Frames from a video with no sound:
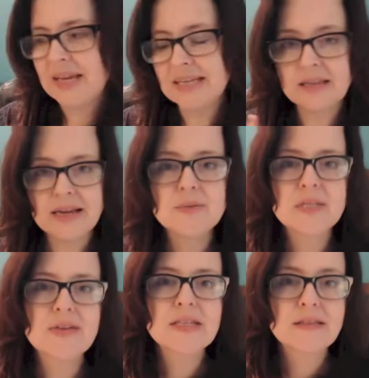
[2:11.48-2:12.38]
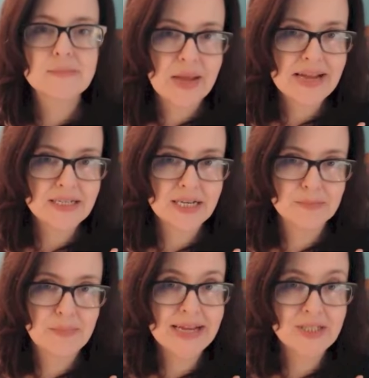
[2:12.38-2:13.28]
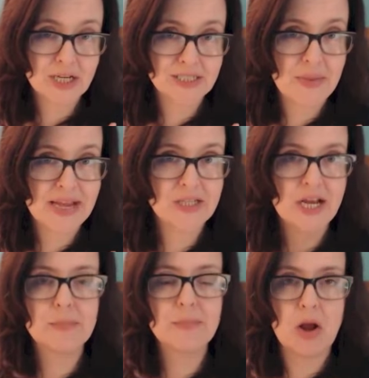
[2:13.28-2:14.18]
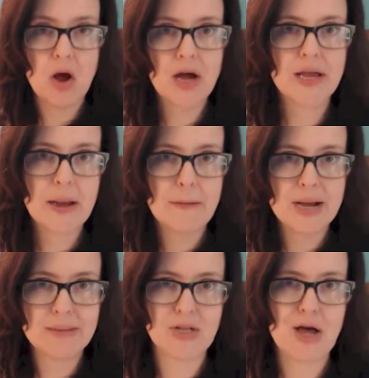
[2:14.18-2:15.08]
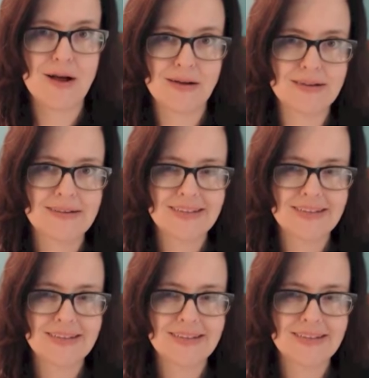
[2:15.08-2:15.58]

it's like I was living paycheck to paycheck, but on my blog.